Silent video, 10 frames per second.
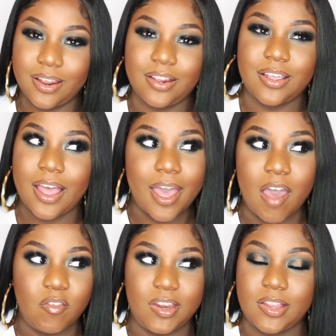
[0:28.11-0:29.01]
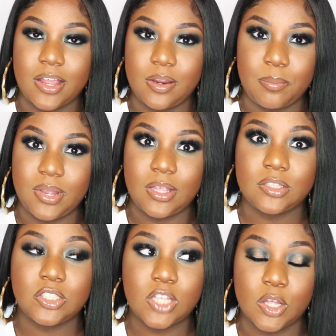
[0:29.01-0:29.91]
like I haven't did that in a
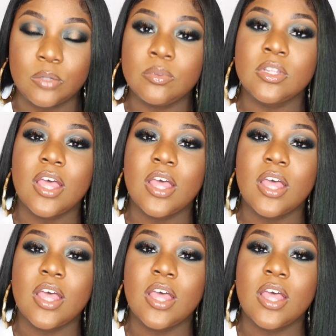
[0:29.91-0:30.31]
minute so